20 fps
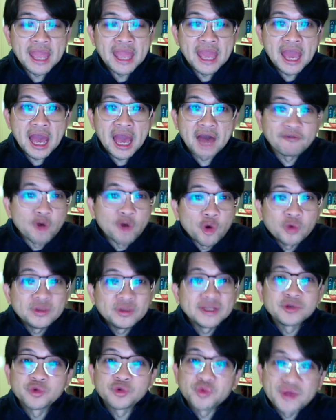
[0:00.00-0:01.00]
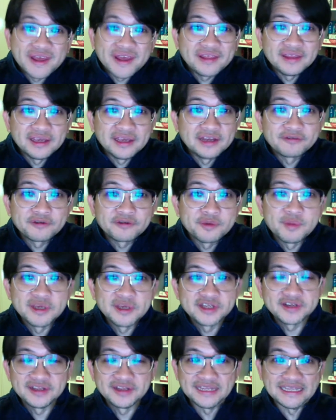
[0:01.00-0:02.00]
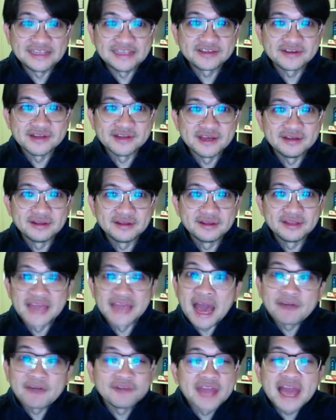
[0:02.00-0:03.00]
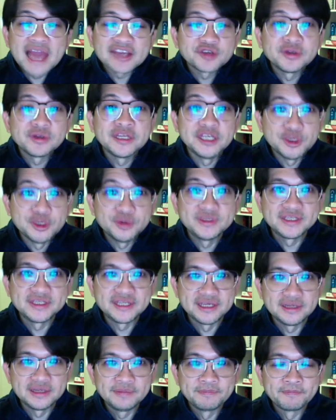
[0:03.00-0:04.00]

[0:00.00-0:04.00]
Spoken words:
have only read the information on the internet. They haven't actually used it.